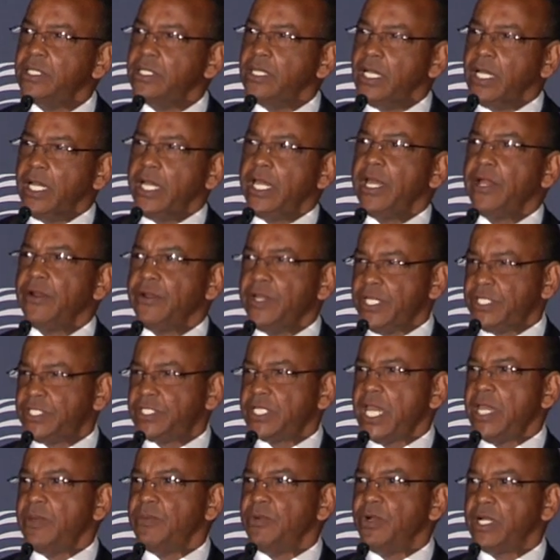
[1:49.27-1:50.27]
Area
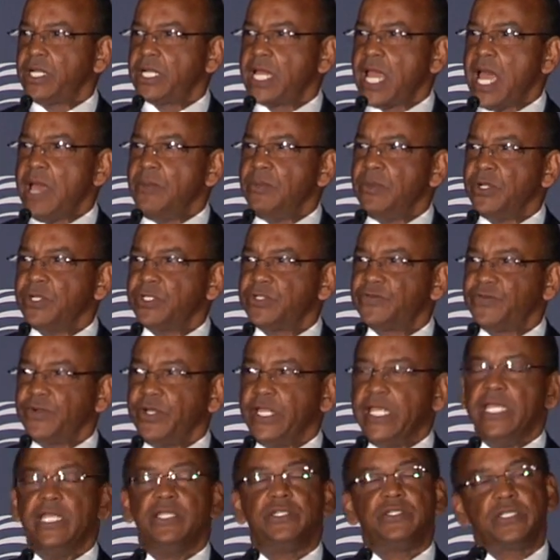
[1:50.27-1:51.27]
Chamber of Commerce for
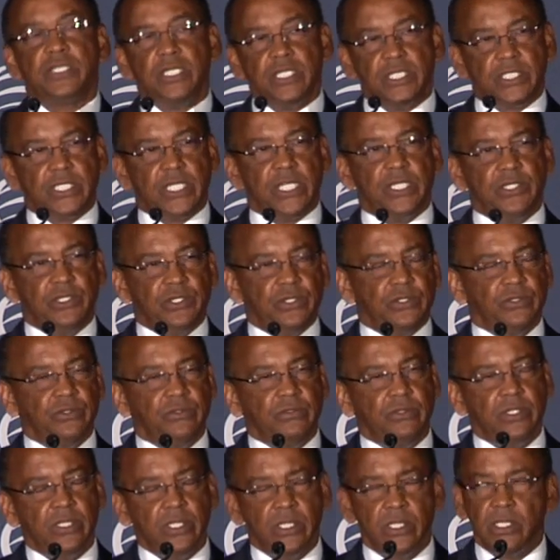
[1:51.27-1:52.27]
its
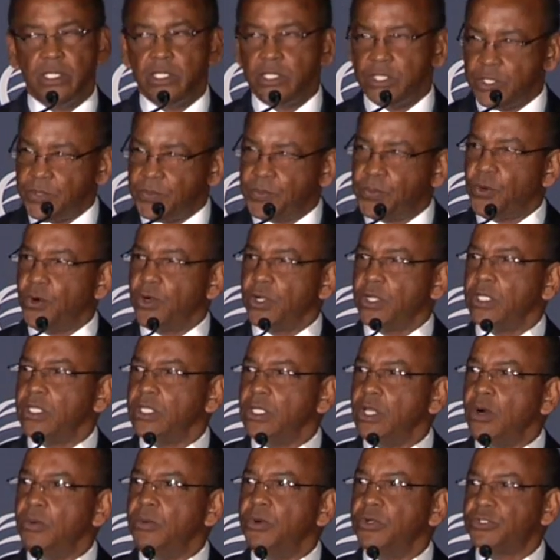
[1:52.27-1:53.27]
continued support of
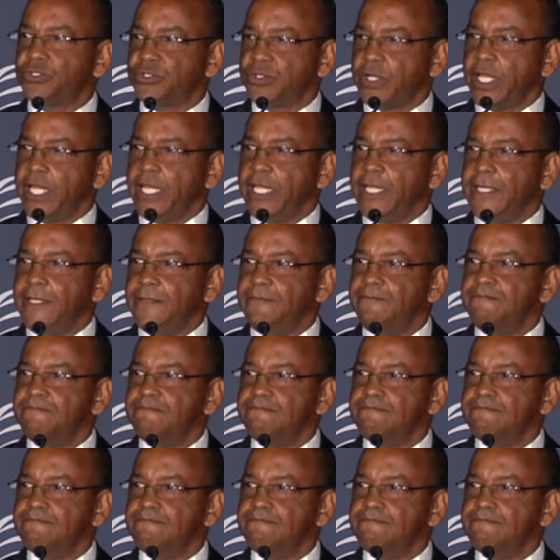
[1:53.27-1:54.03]
global trade